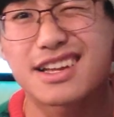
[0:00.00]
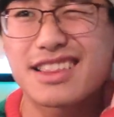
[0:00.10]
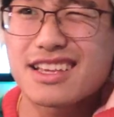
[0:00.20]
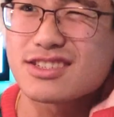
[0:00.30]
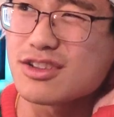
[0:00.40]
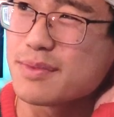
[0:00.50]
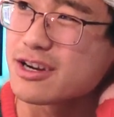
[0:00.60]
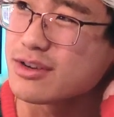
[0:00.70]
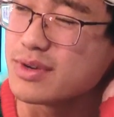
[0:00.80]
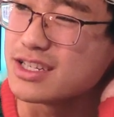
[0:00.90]
I think it's
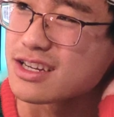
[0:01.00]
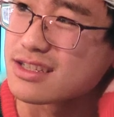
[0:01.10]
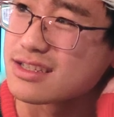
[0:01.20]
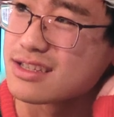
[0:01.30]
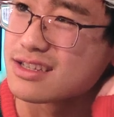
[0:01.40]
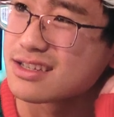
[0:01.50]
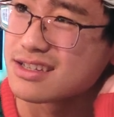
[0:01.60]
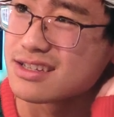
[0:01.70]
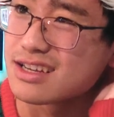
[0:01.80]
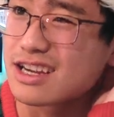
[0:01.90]
All-American Rejects.
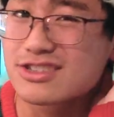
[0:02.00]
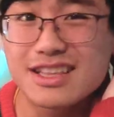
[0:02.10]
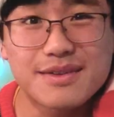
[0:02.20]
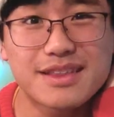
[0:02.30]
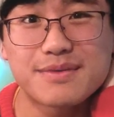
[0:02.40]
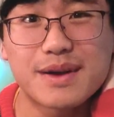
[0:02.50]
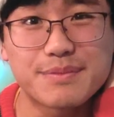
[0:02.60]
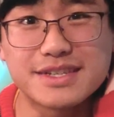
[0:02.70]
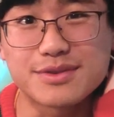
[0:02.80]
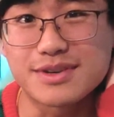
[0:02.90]
Actually, that
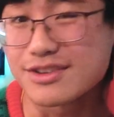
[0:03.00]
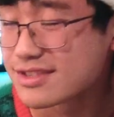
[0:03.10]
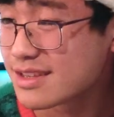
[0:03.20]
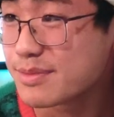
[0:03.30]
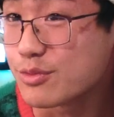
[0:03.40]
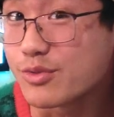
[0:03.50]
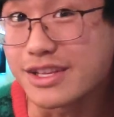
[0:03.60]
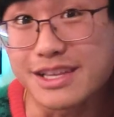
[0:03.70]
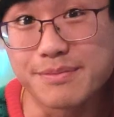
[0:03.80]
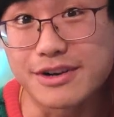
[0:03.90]
might be someone else. That'd be
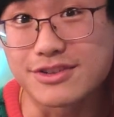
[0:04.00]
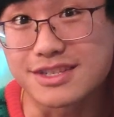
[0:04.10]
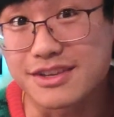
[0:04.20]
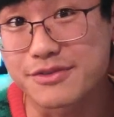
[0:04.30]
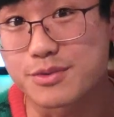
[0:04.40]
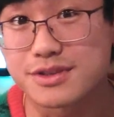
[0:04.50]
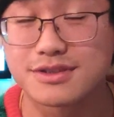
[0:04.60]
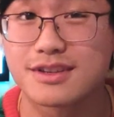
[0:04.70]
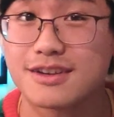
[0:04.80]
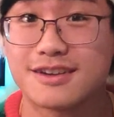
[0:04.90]
really embarrassing if it
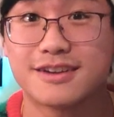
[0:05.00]
was.